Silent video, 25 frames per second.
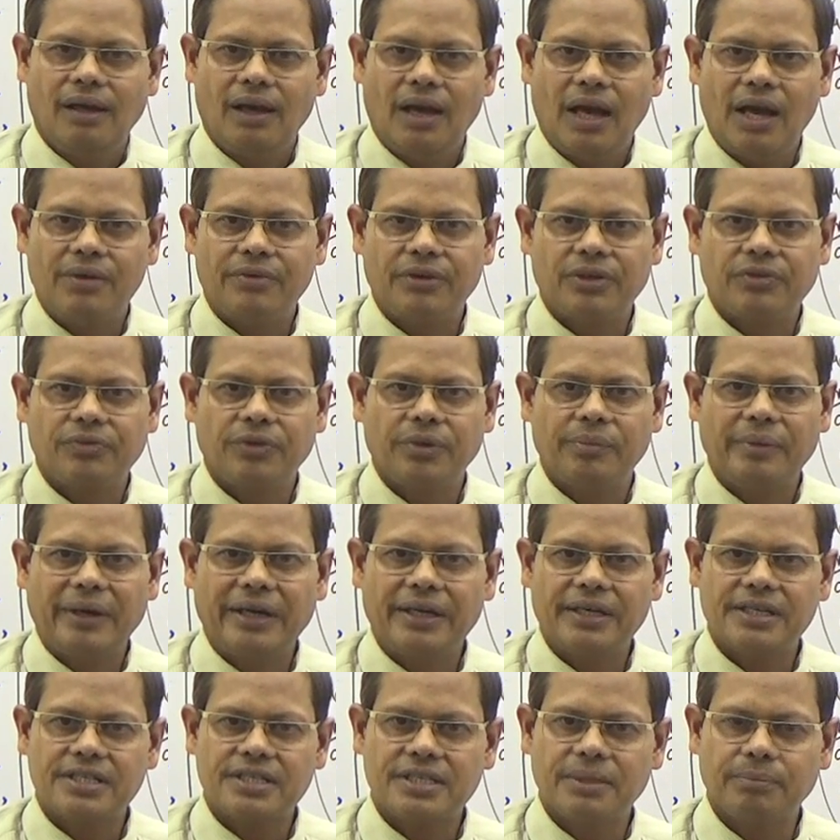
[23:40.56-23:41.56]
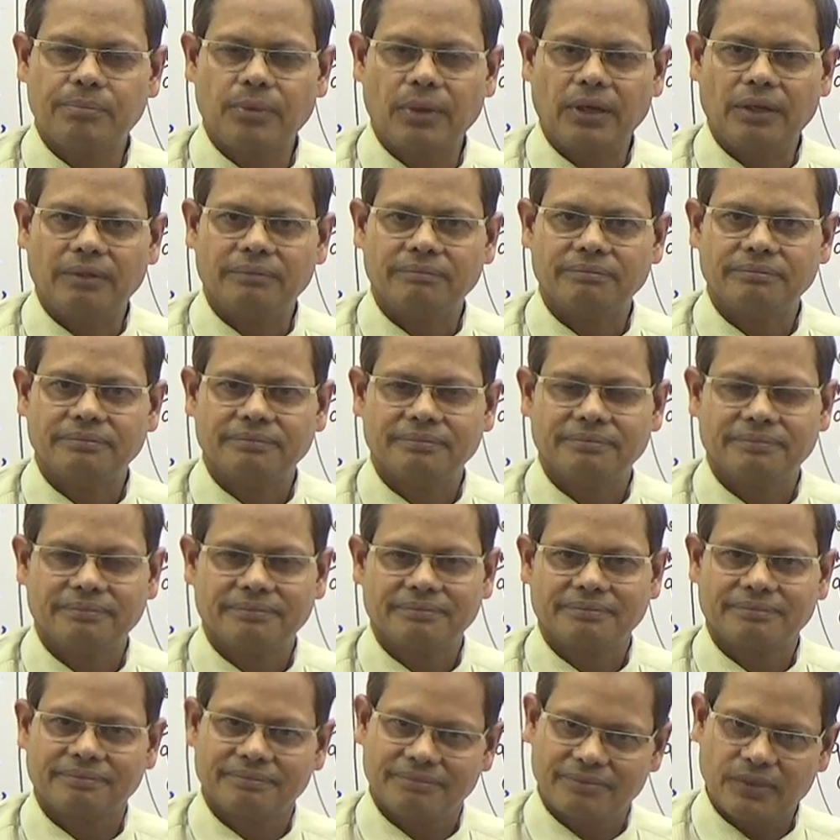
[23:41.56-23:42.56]
Haven't we made it simple?
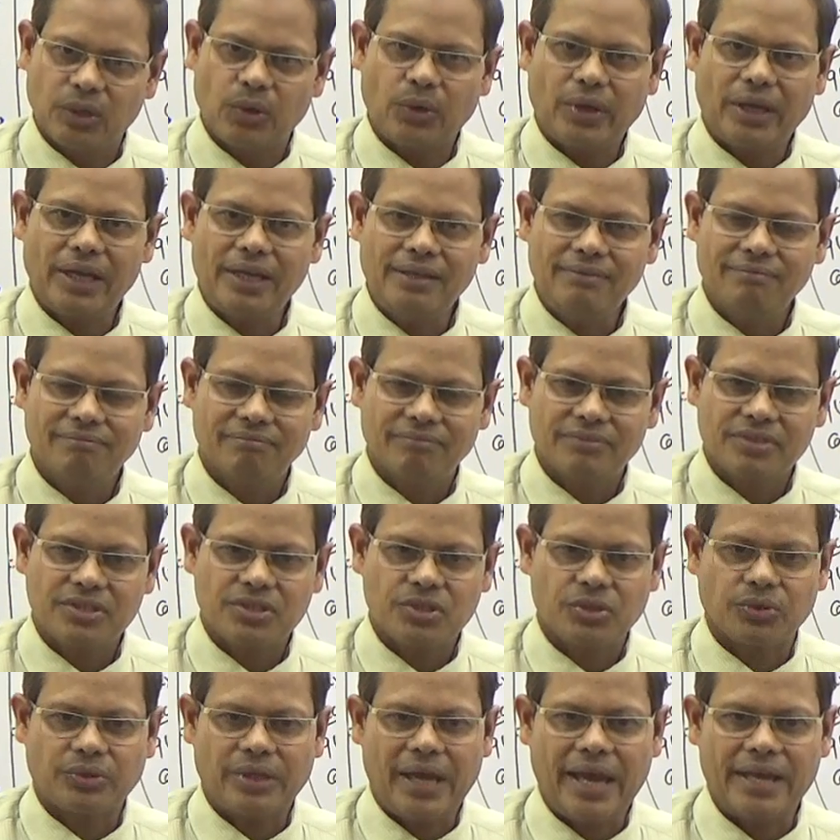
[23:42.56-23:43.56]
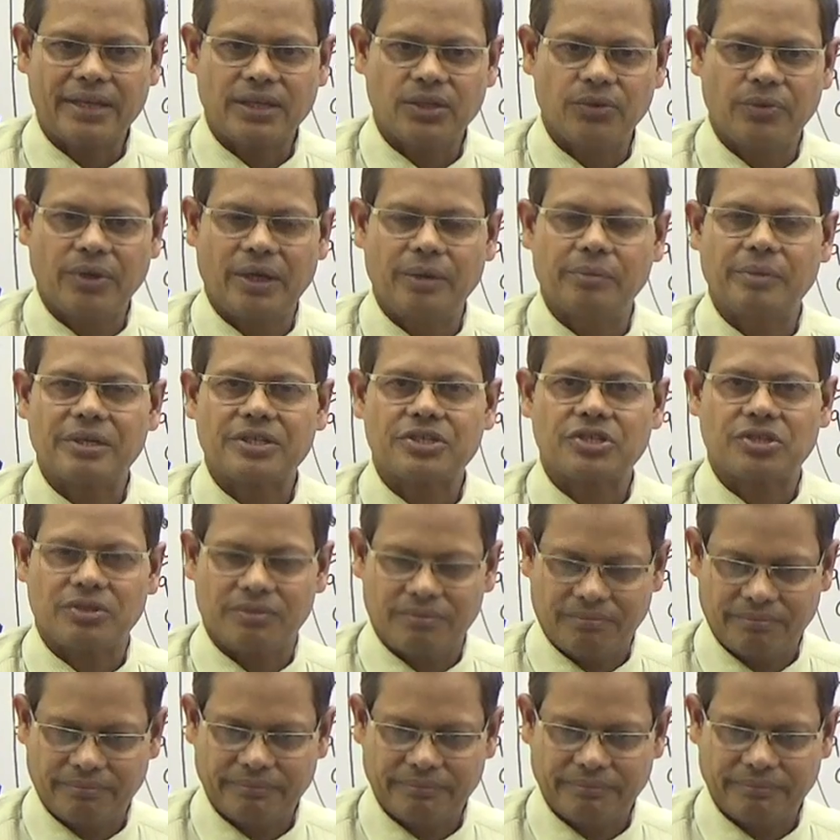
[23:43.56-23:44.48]
Okay? So, thank you very much.